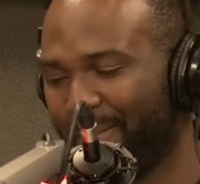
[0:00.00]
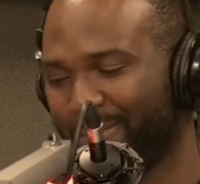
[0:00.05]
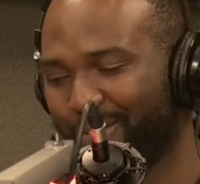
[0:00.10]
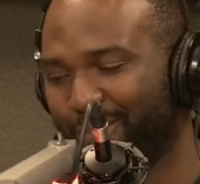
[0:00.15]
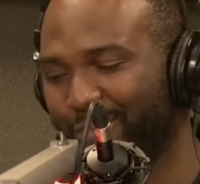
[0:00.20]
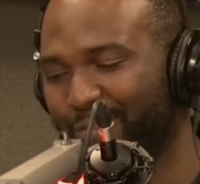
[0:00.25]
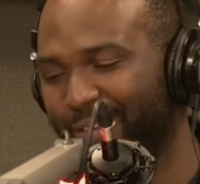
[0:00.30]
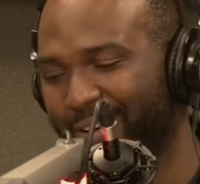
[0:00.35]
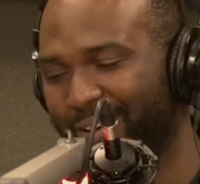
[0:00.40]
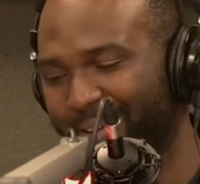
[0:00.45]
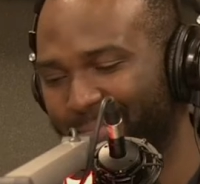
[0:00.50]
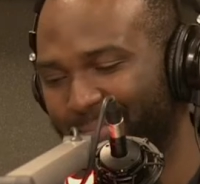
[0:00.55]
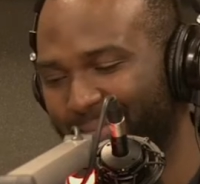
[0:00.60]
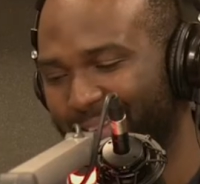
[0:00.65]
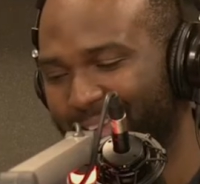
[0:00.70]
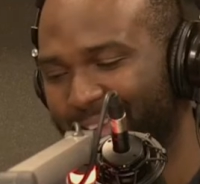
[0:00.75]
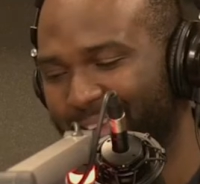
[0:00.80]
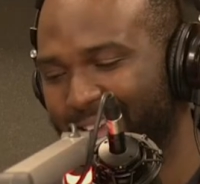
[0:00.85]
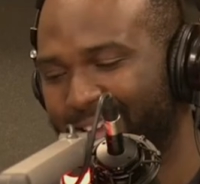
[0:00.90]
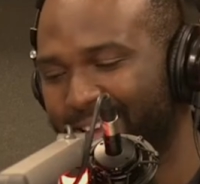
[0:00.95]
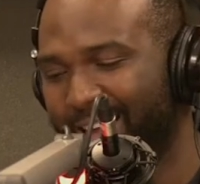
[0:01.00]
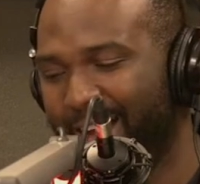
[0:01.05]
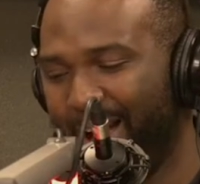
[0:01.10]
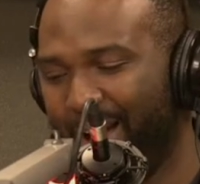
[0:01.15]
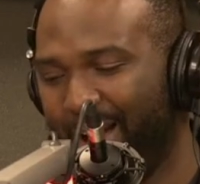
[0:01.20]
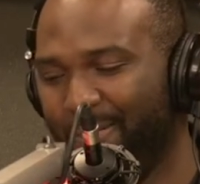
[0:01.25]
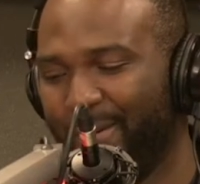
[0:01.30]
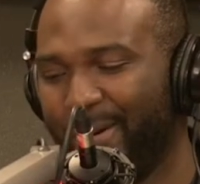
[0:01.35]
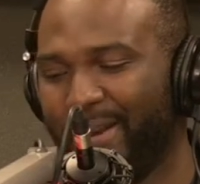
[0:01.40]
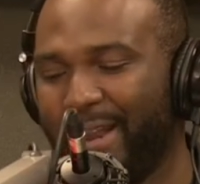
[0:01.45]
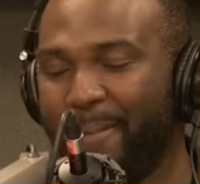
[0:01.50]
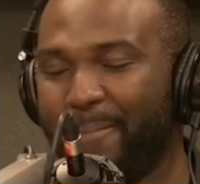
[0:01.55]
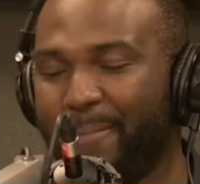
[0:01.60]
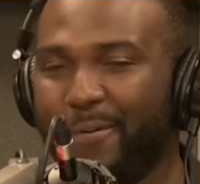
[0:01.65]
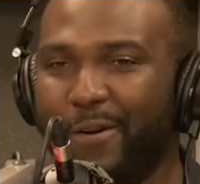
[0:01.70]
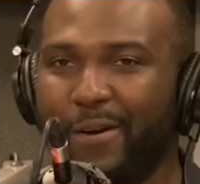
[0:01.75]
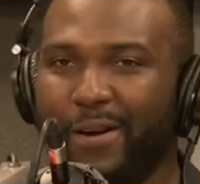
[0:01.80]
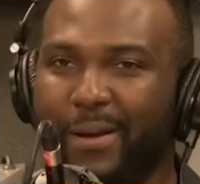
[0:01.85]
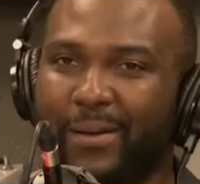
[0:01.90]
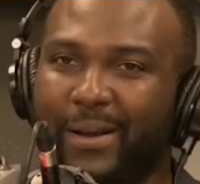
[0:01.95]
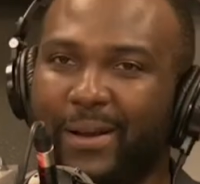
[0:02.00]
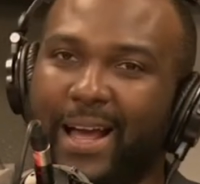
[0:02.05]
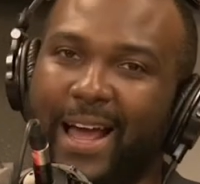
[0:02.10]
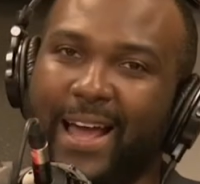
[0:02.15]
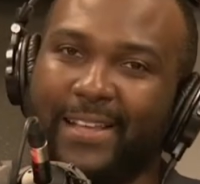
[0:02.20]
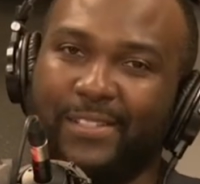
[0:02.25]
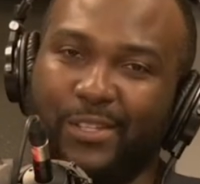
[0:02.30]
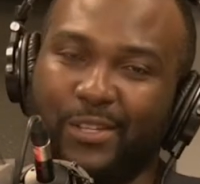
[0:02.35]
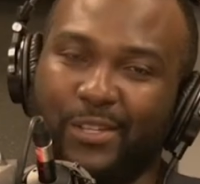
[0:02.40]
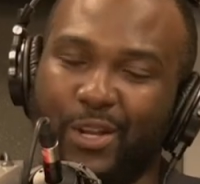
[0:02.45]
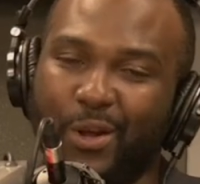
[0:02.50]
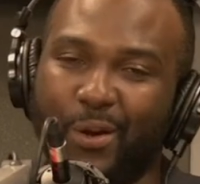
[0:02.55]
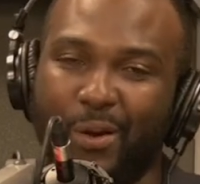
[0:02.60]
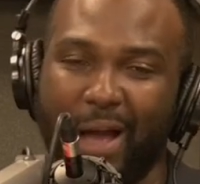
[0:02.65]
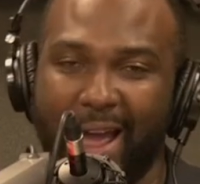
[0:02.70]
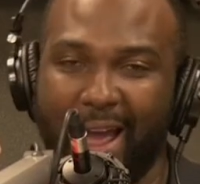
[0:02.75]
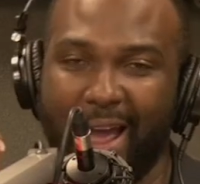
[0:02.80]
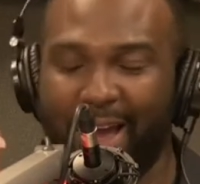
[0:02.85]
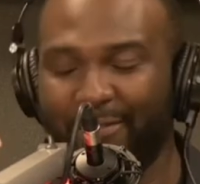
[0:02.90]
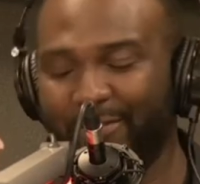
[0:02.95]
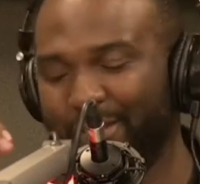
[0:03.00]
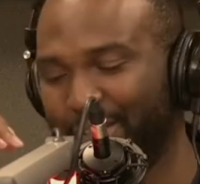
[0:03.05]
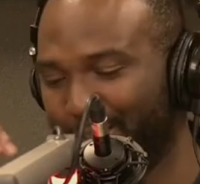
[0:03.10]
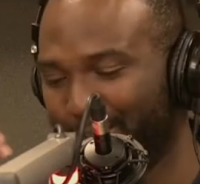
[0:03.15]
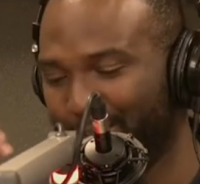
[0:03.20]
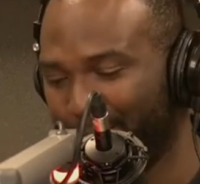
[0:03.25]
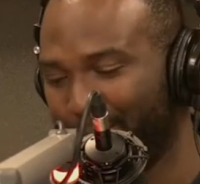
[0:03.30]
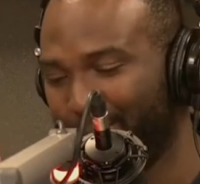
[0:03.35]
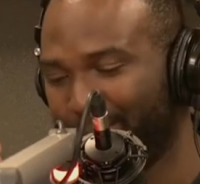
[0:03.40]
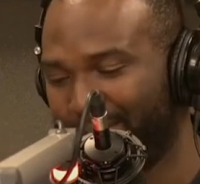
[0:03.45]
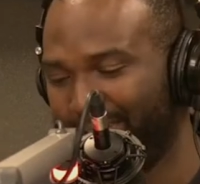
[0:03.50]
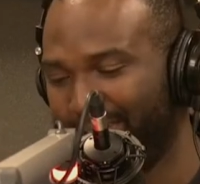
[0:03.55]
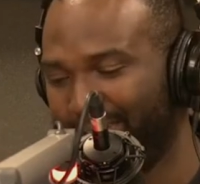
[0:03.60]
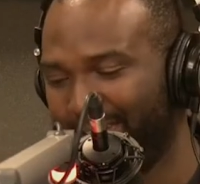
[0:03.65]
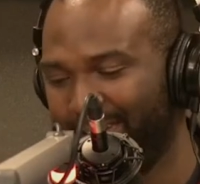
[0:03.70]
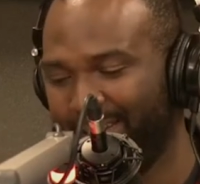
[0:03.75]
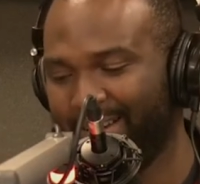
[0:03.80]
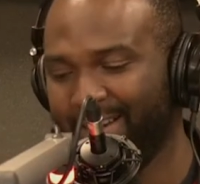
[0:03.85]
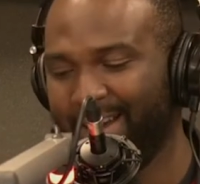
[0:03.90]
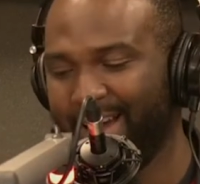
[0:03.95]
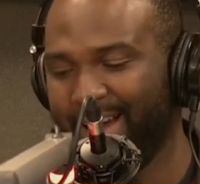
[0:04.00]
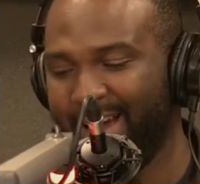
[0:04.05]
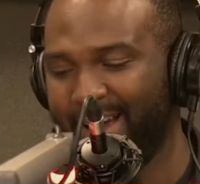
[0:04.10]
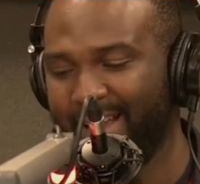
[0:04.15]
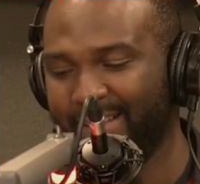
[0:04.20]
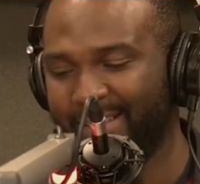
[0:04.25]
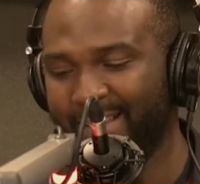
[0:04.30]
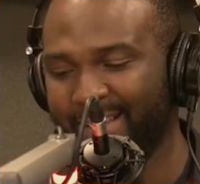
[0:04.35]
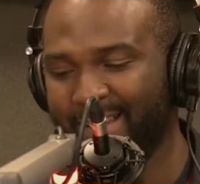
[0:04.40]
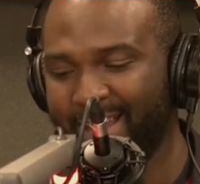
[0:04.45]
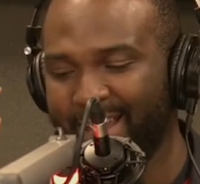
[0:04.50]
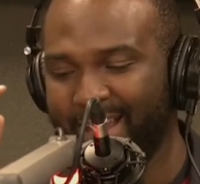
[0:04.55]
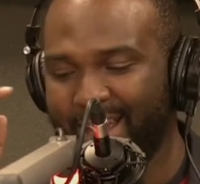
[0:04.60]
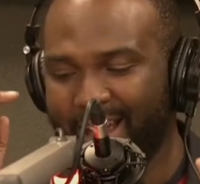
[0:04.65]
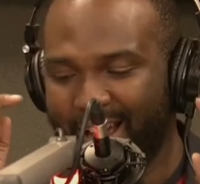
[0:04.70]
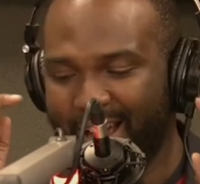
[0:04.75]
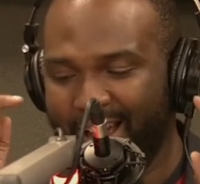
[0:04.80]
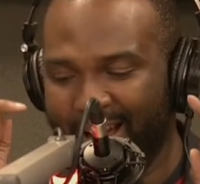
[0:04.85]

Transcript: program. Yeah. I'm on yeah. that program, guys. You know, I have to stop yeah. there, guys, uh,